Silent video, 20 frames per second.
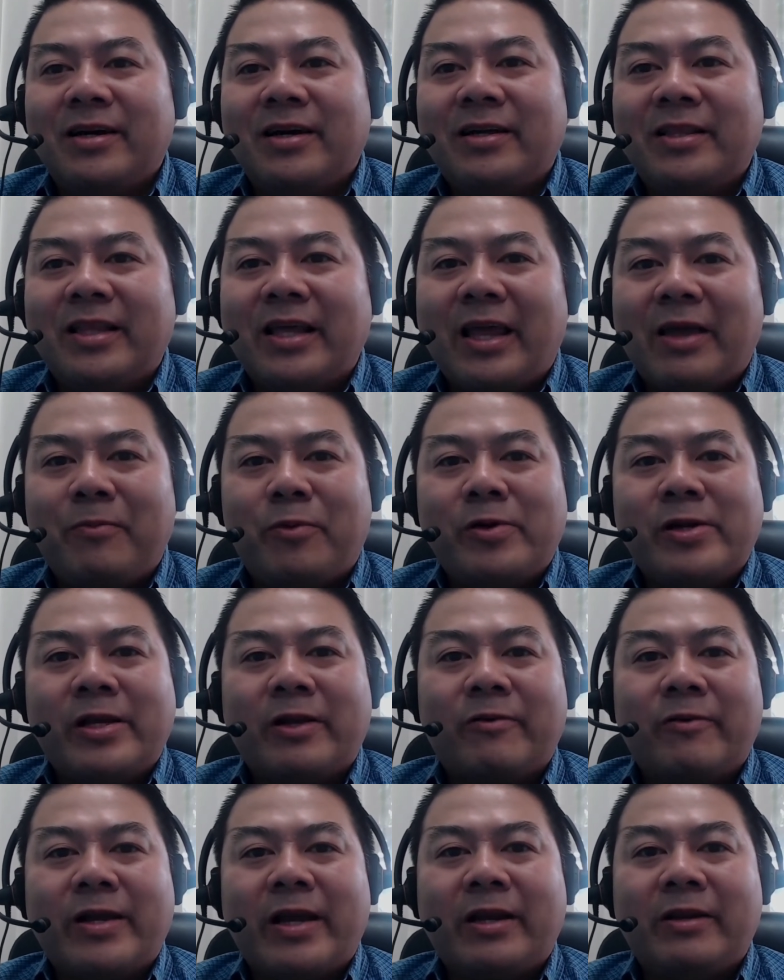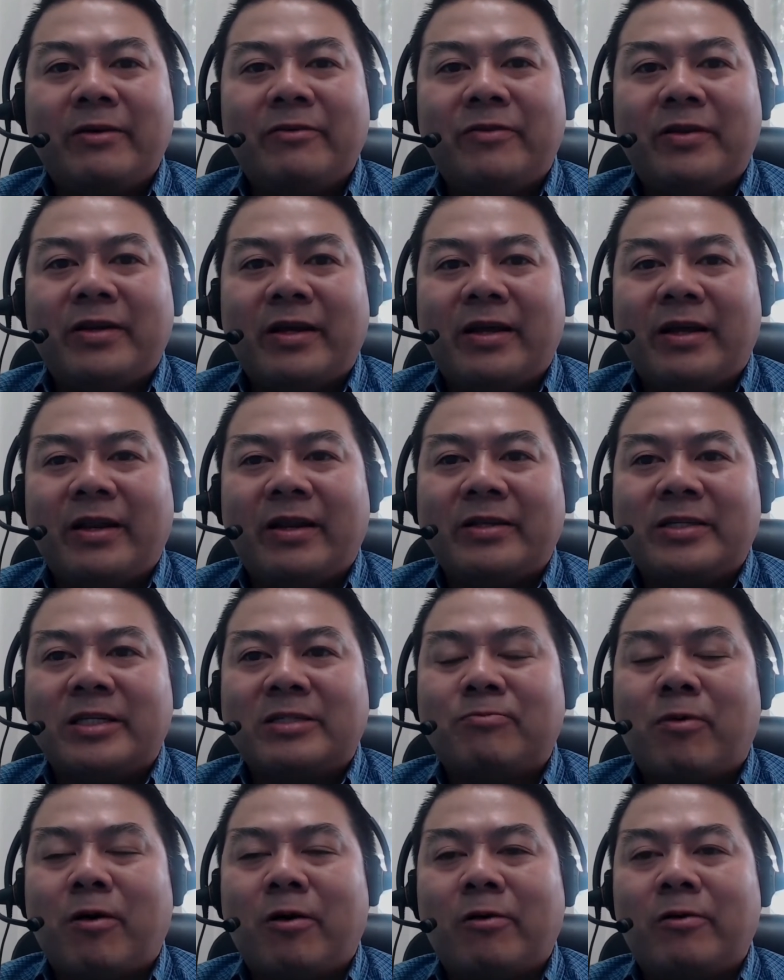Uh, they get pretty creative, and, and I
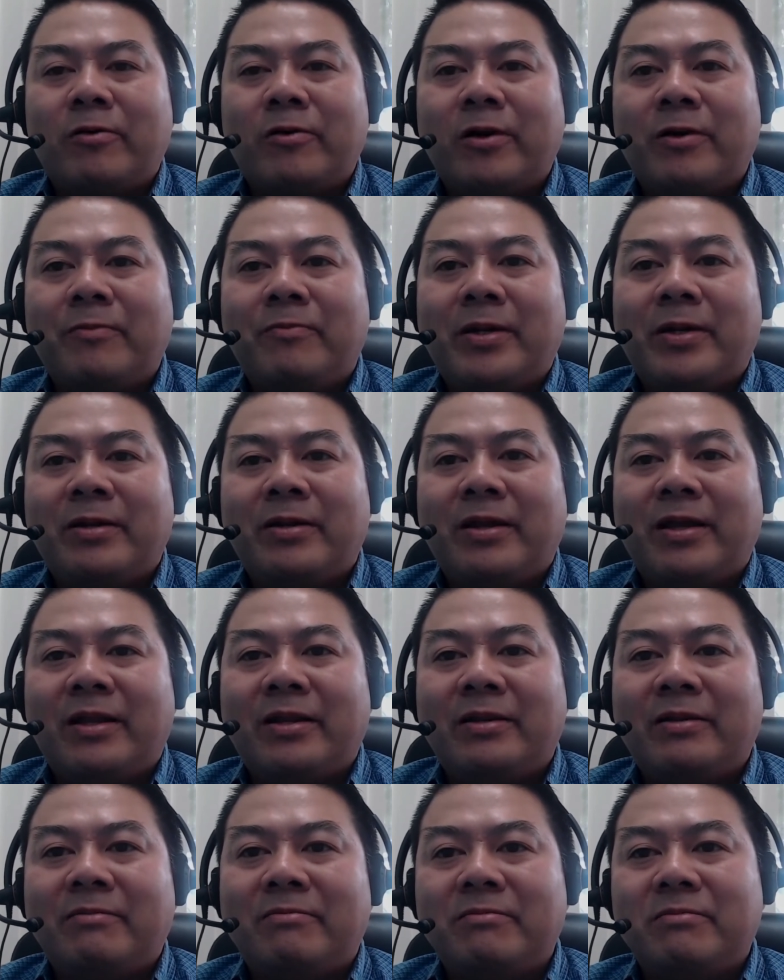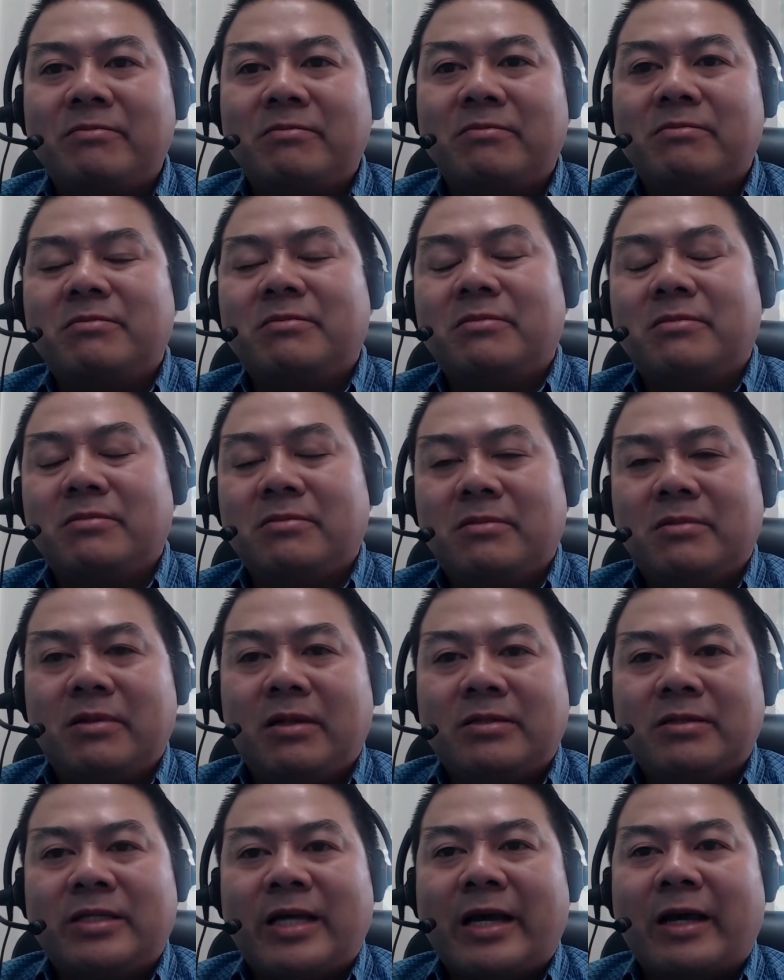just partner up and, and
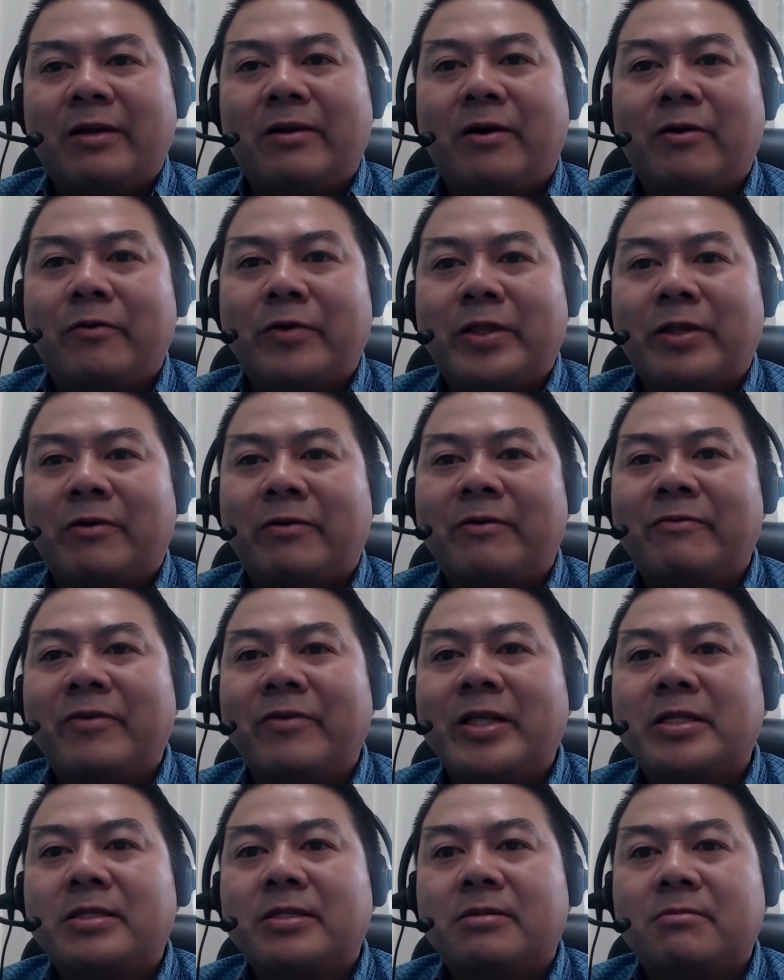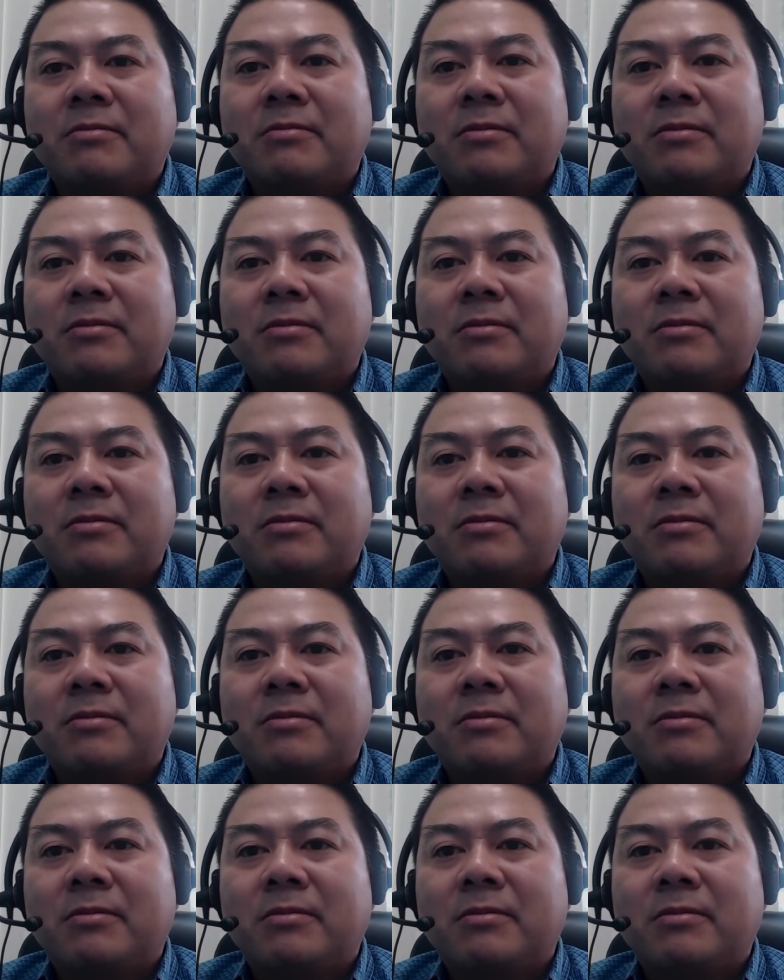tag along with their events.